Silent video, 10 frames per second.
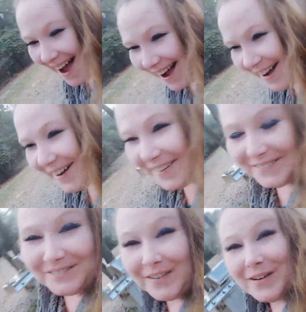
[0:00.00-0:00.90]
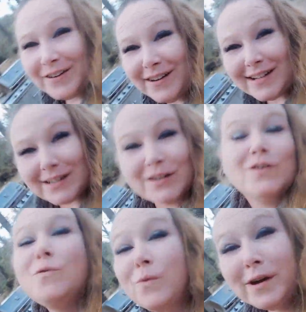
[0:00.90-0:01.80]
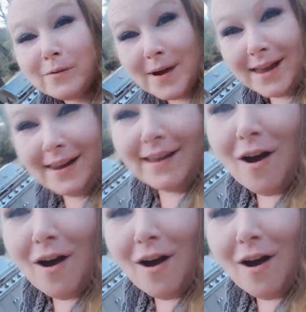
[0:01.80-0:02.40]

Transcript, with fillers: um, we are waiting